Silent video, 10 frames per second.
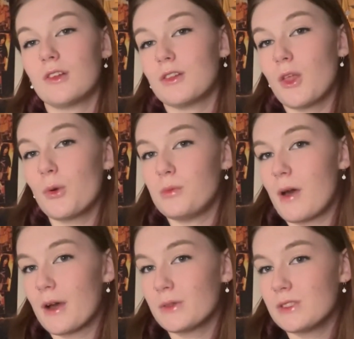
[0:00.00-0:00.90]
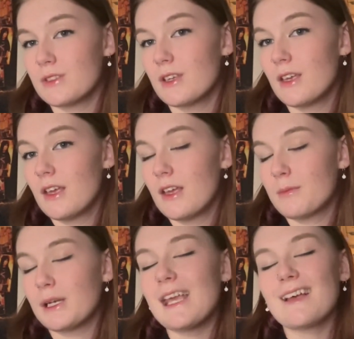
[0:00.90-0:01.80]
mouse,
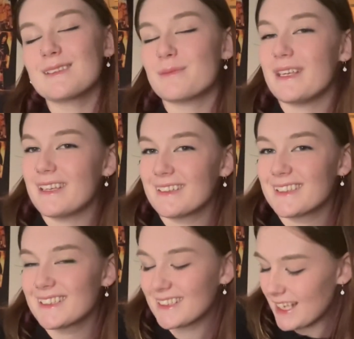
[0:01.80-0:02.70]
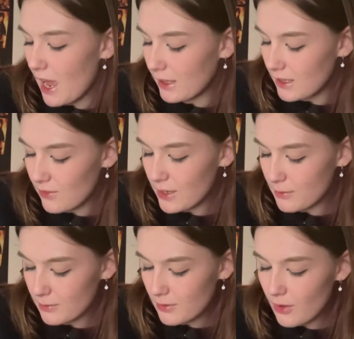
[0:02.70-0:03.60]
but he has me. I give
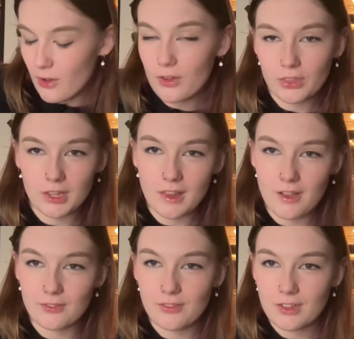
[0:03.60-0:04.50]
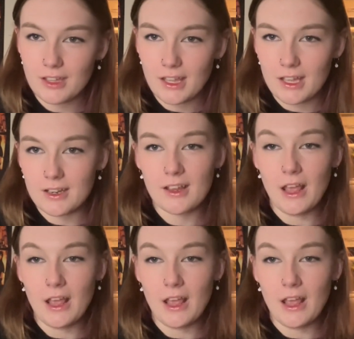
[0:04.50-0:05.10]
him all the love, and